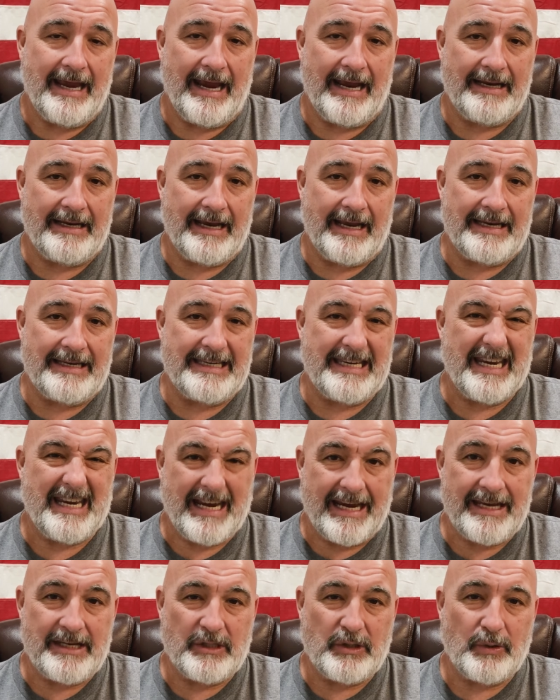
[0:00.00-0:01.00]
and
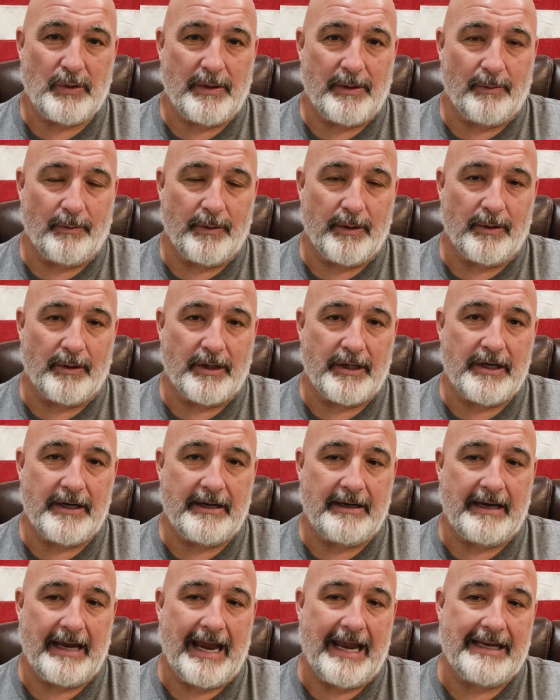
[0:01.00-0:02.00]
dig into it real
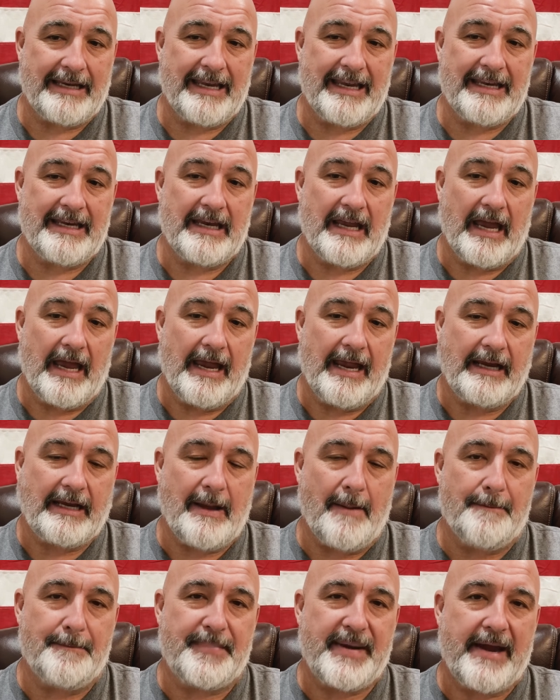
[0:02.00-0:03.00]
good and then
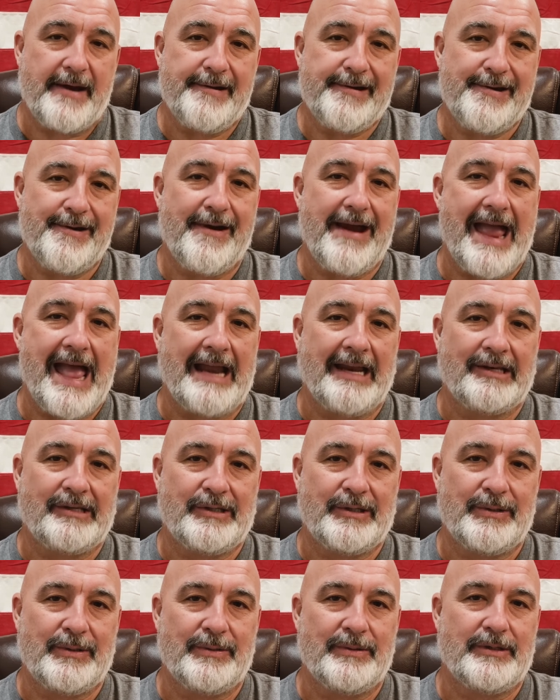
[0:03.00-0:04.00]
compare your
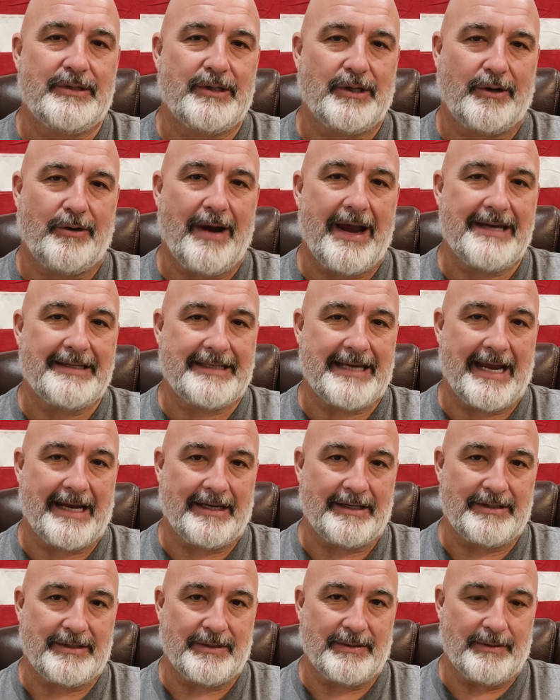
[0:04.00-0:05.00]
attitude to Christ's
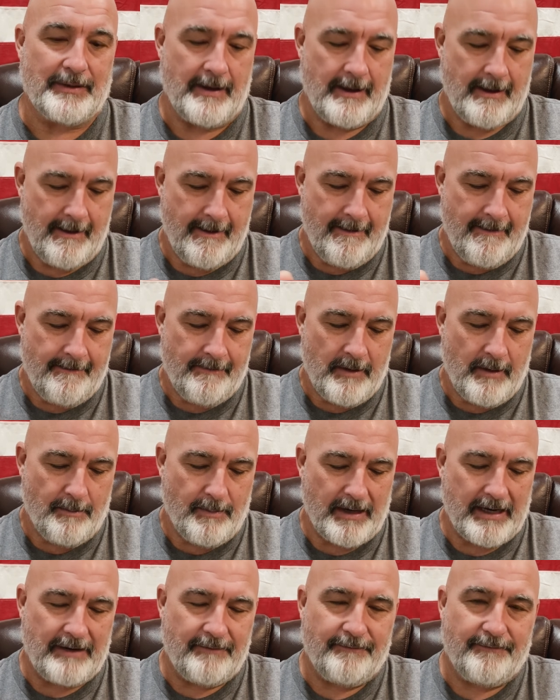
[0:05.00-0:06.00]
attitude.
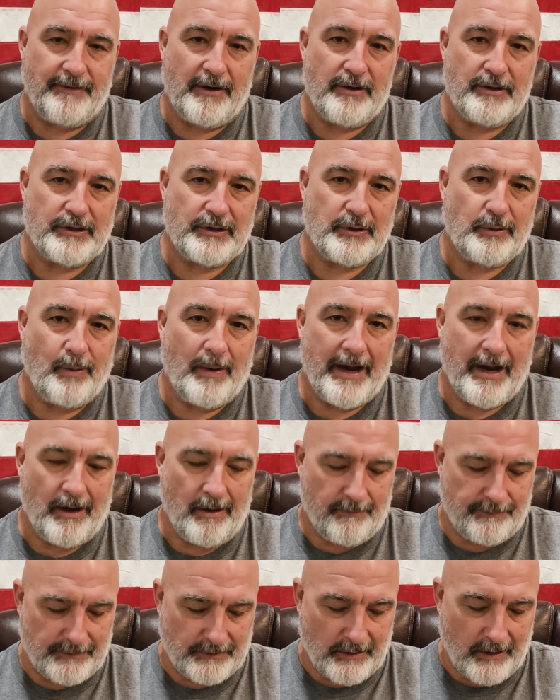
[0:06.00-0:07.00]
But in verse
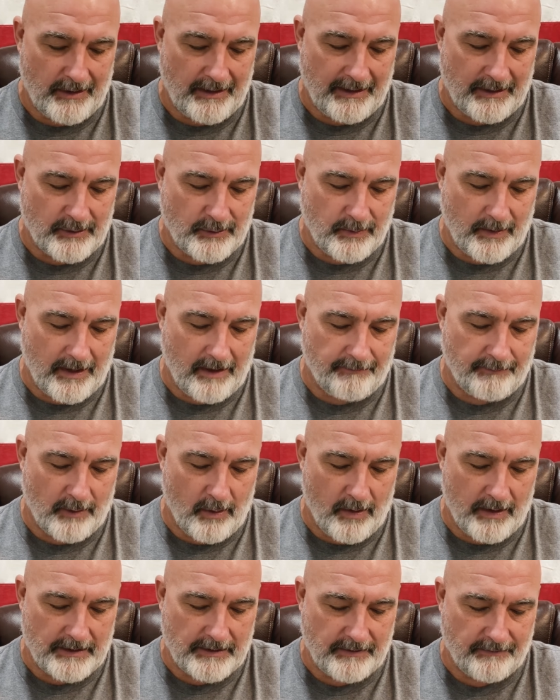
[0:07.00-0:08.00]
12, starting in 12,
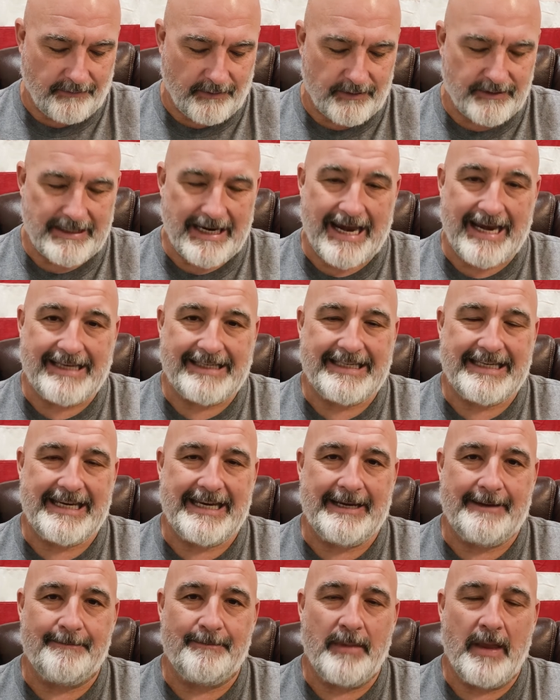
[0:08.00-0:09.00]
going to verse
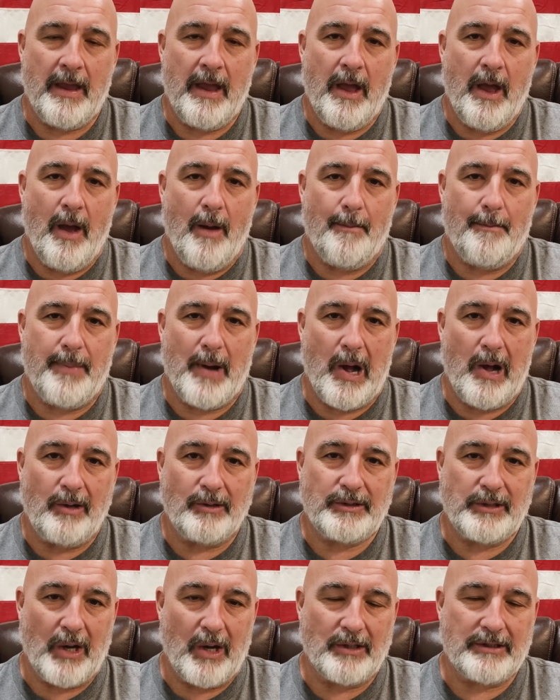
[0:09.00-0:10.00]
18,
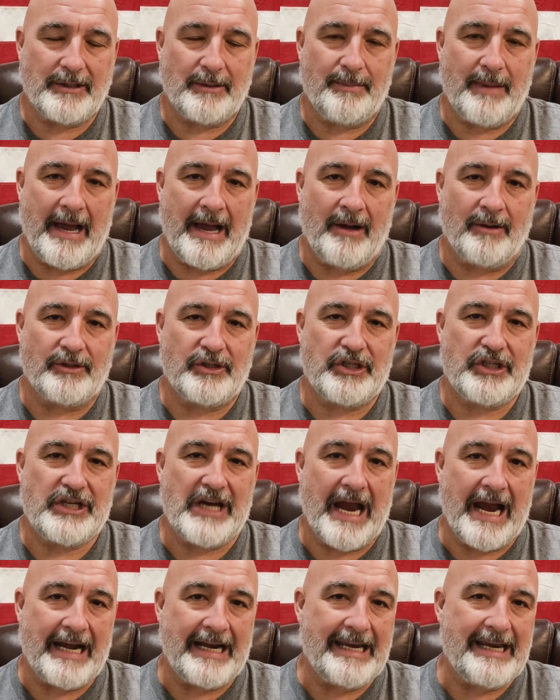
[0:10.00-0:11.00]
Paul talks about
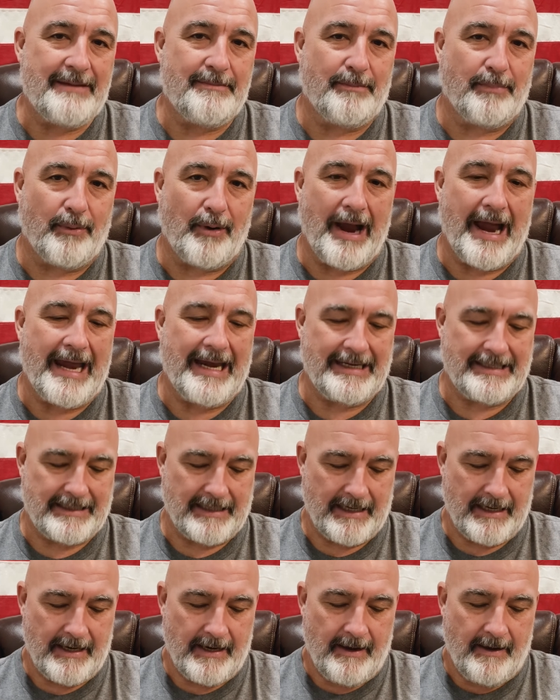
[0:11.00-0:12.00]
shining
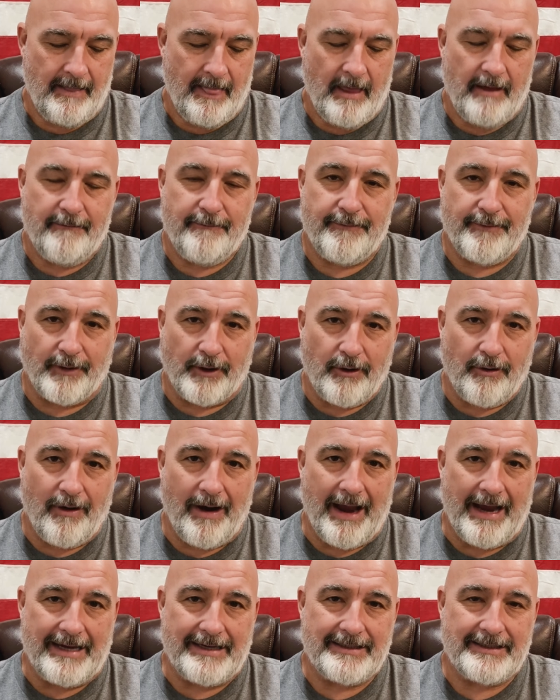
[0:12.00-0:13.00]
bright for
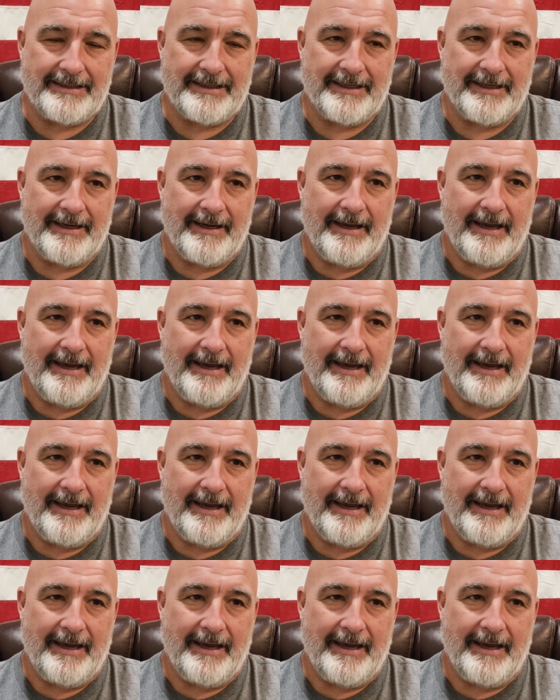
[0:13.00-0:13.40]
Christ.